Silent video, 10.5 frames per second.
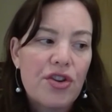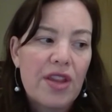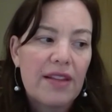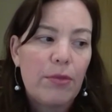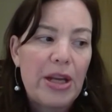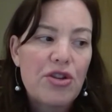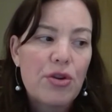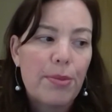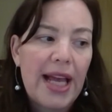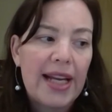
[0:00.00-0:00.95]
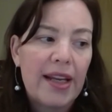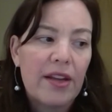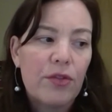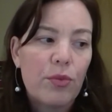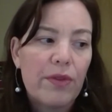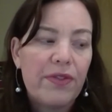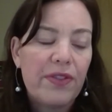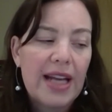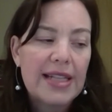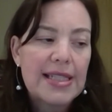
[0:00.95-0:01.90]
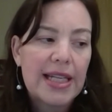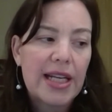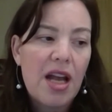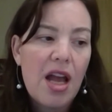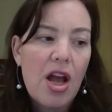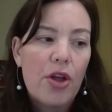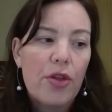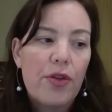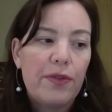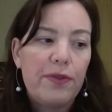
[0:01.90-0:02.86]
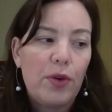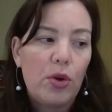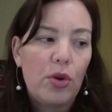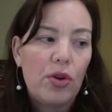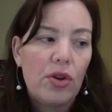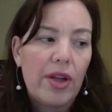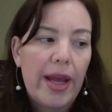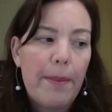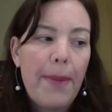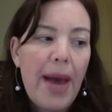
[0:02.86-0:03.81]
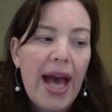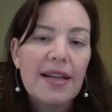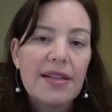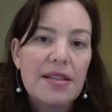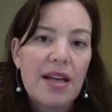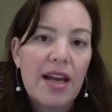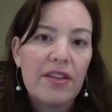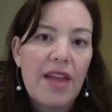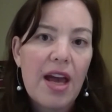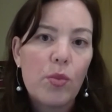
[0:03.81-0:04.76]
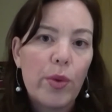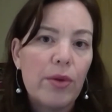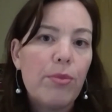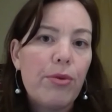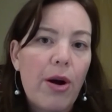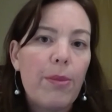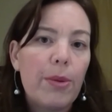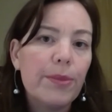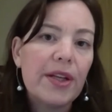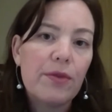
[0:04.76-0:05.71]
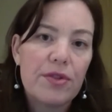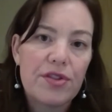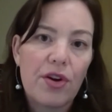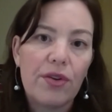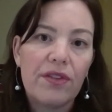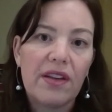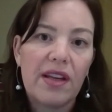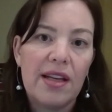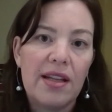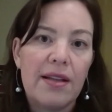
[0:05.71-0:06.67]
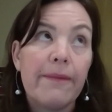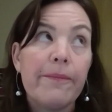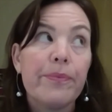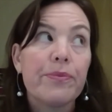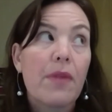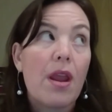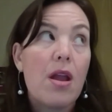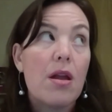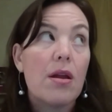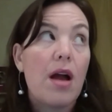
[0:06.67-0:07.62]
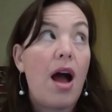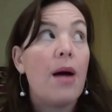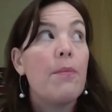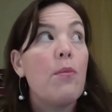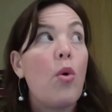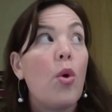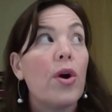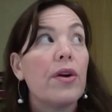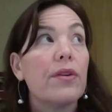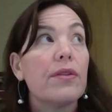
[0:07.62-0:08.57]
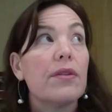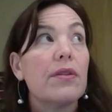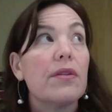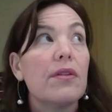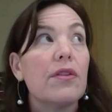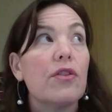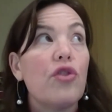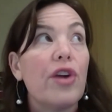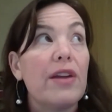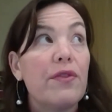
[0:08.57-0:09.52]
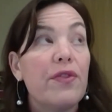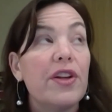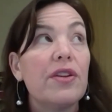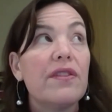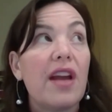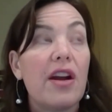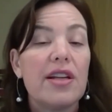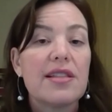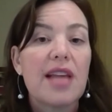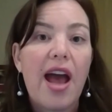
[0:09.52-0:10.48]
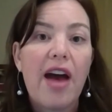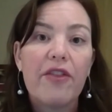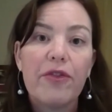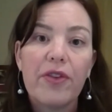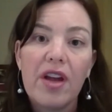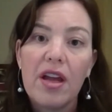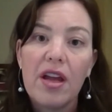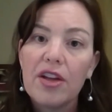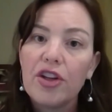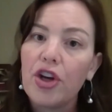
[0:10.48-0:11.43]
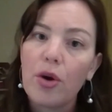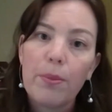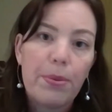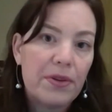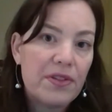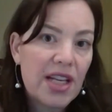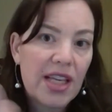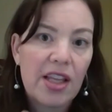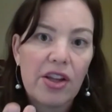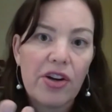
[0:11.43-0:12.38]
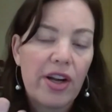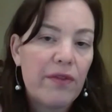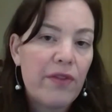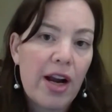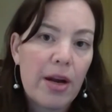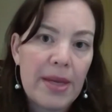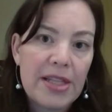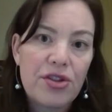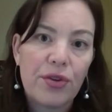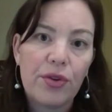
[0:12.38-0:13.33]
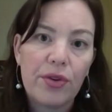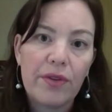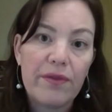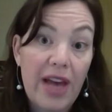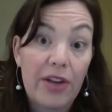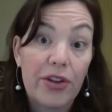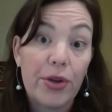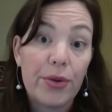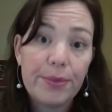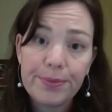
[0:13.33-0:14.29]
that spatial planning is reflecting the full impact, and that will probably result in more greenfields, areas that have particular environmental value,